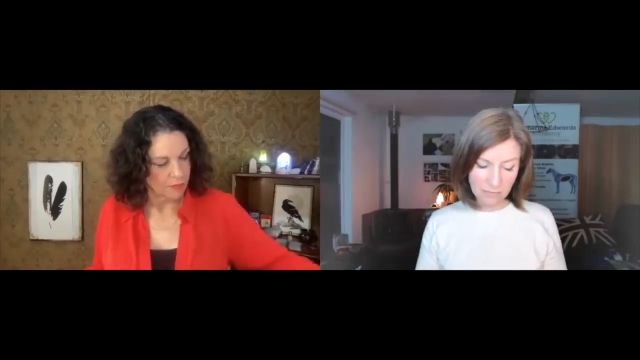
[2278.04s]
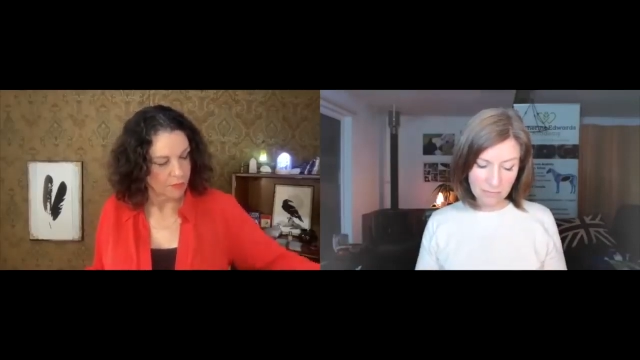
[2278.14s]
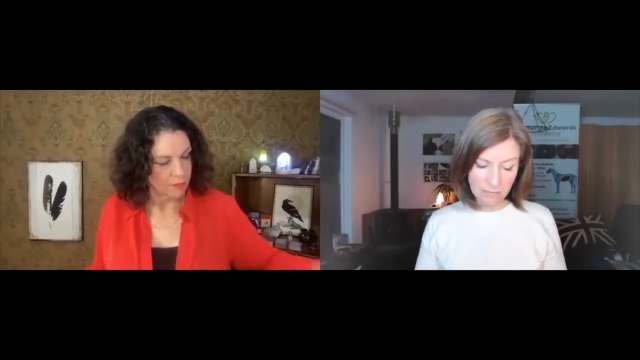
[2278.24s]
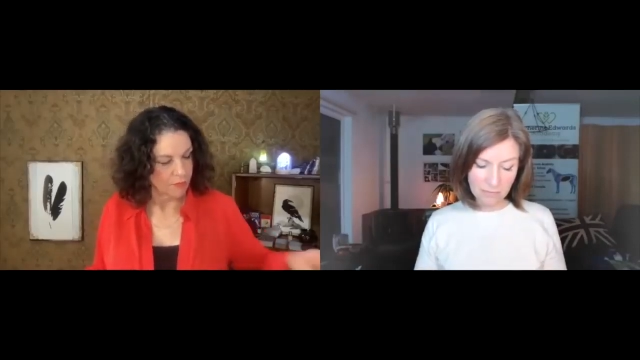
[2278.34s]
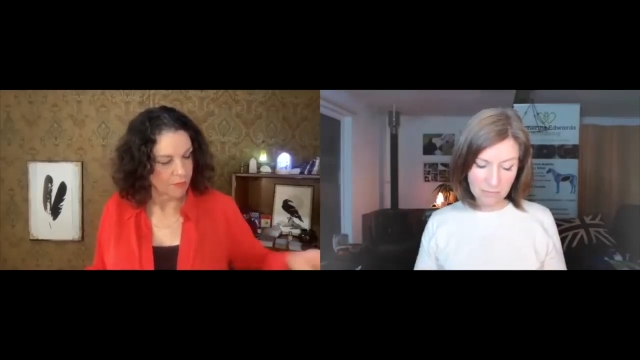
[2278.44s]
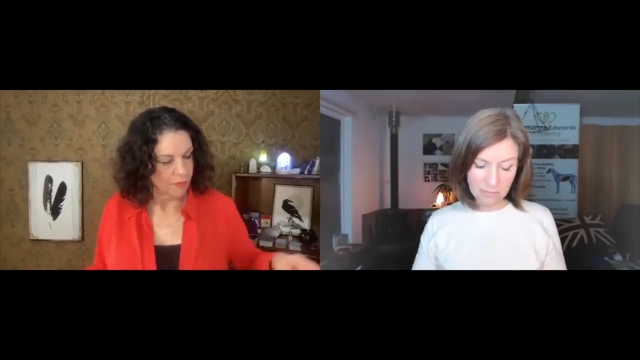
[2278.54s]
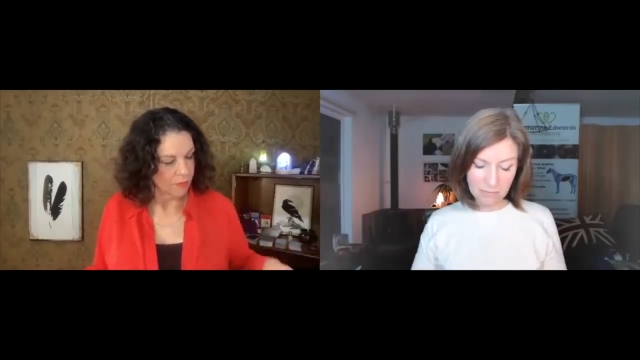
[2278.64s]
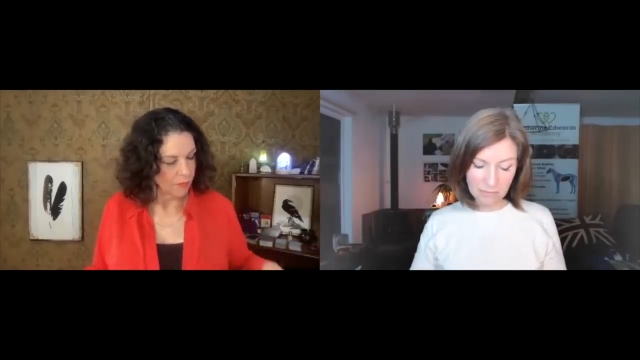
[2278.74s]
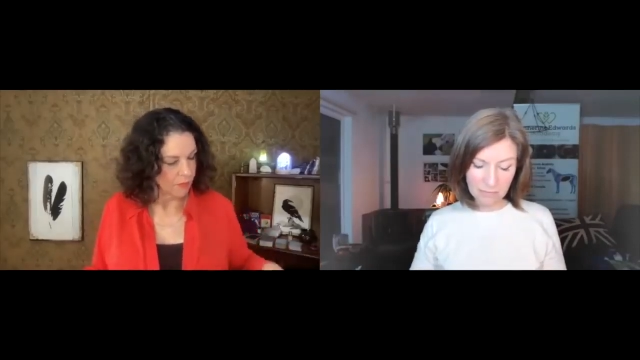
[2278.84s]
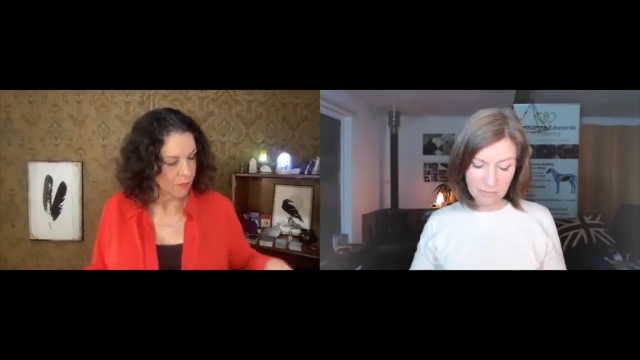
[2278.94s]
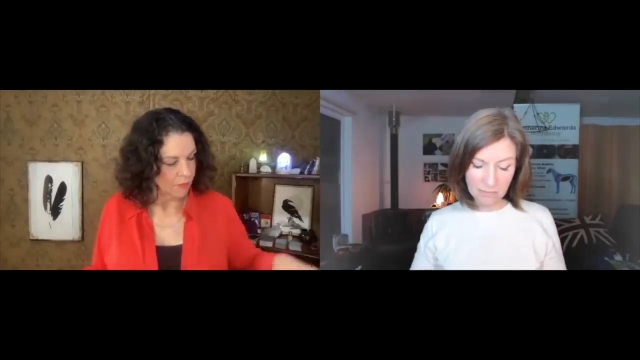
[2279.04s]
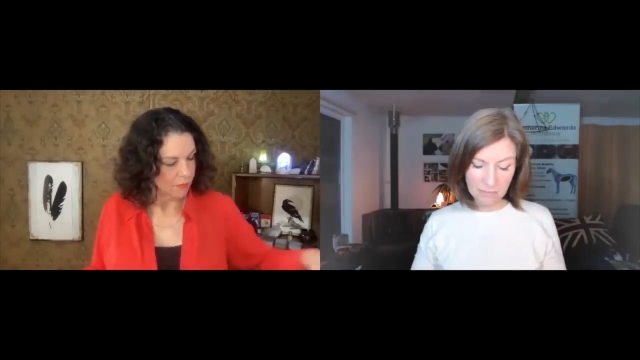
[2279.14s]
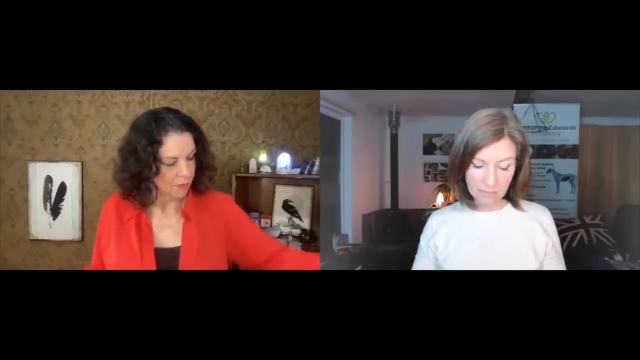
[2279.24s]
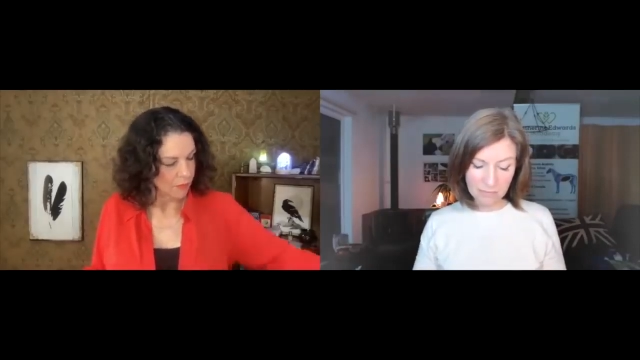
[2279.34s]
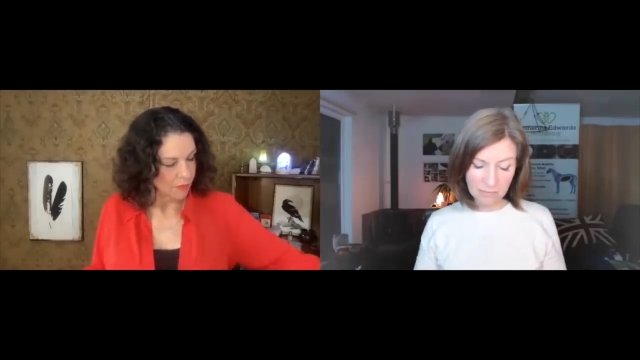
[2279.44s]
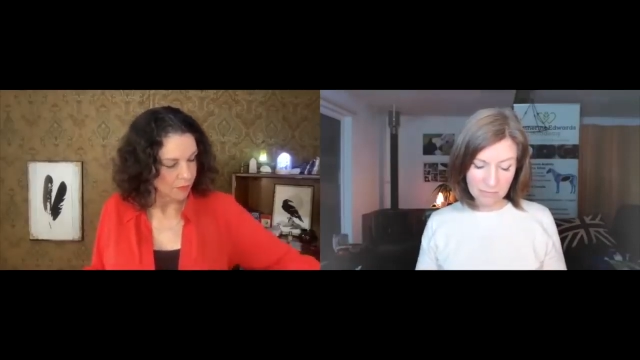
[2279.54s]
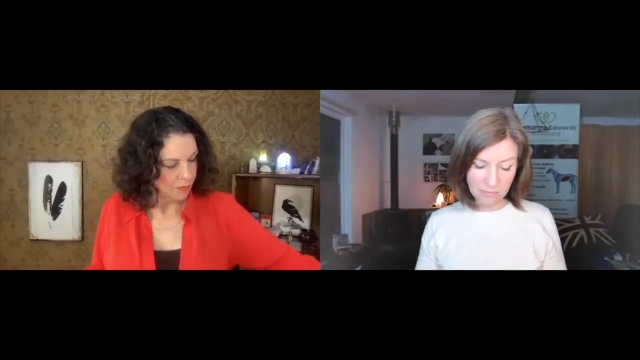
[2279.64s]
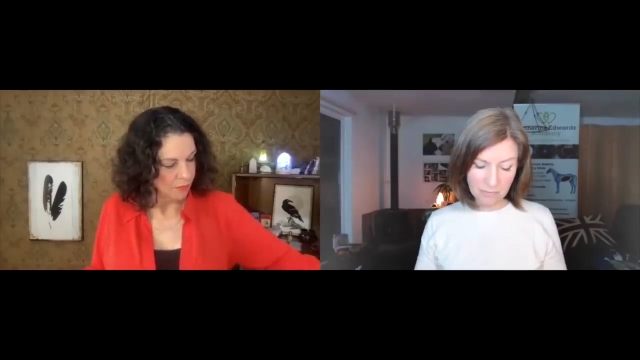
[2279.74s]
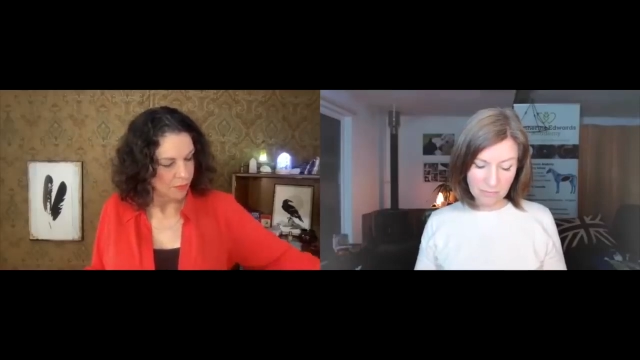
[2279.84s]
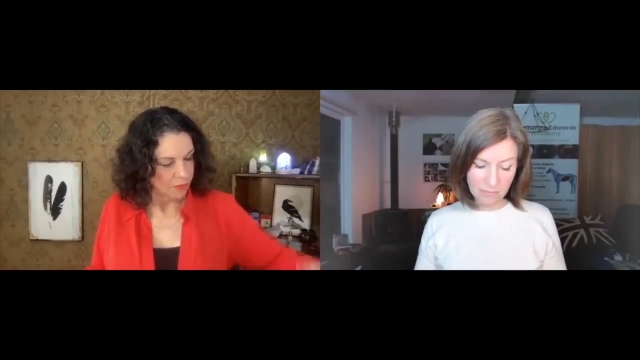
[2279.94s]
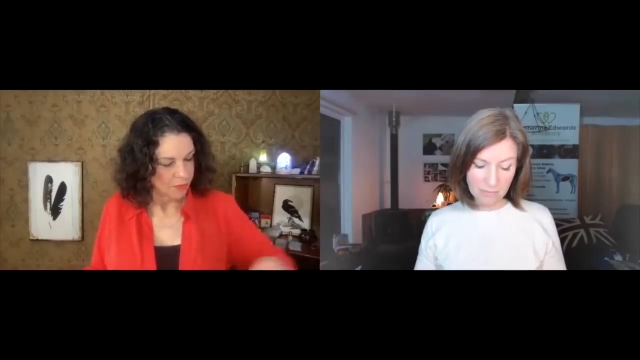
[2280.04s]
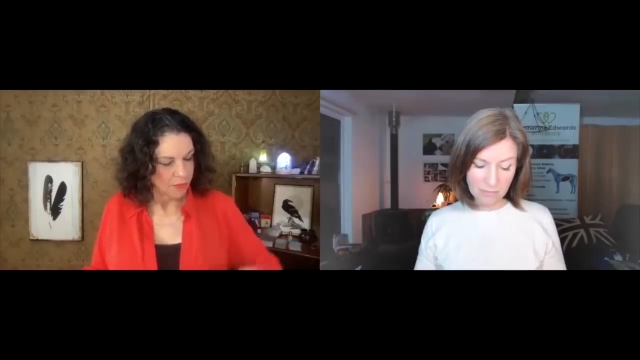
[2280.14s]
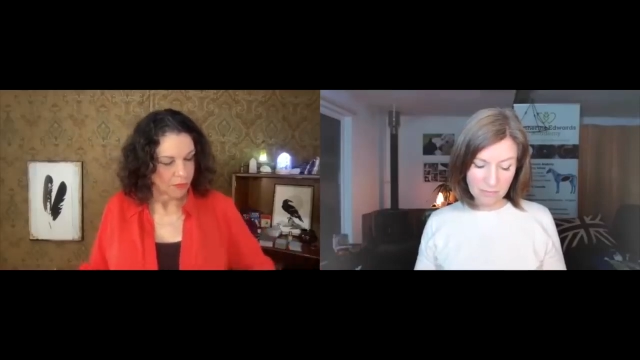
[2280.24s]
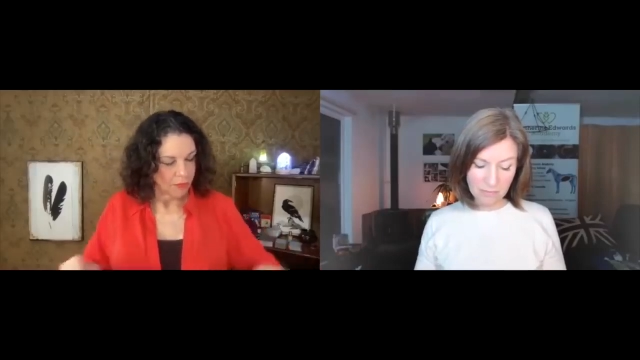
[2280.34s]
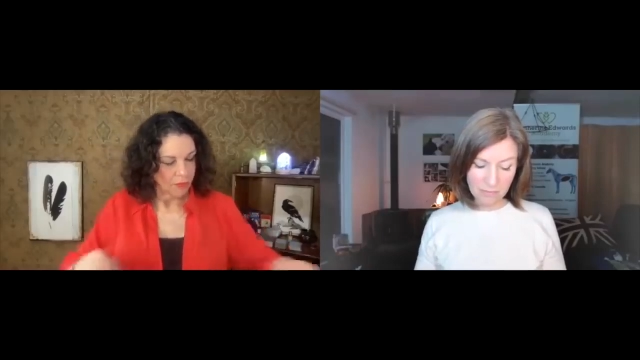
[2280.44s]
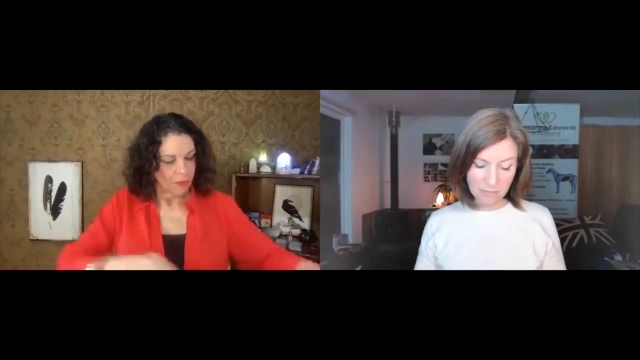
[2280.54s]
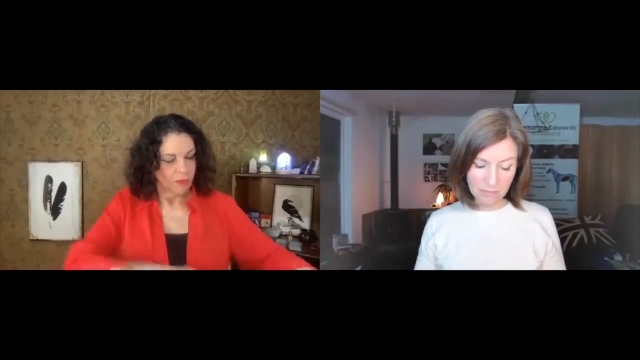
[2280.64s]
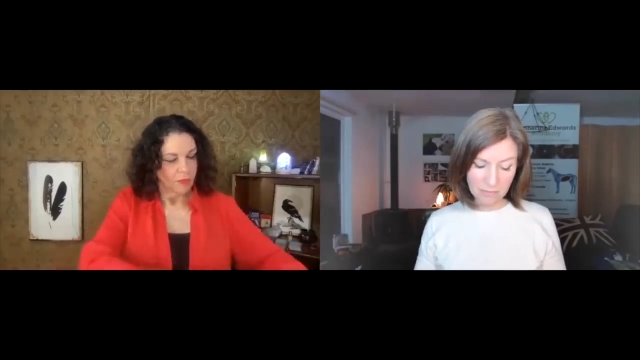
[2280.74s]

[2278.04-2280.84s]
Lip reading: No one is speaking in this clip.